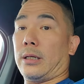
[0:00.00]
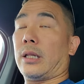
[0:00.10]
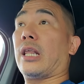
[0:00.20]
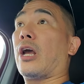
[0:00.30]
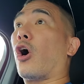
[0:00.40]

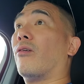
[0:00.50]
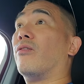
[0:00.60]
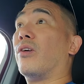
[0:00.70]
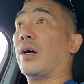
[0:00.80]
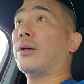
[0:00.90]
They are
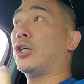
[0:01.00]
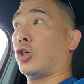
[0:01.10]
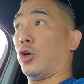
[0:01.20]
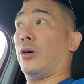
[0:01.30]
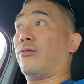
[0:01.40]
very
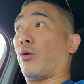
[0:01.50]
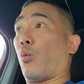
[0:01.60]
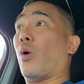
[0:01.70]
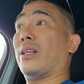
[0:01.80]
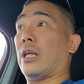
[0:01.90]
good for
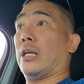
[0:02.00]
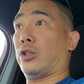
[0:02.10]
what they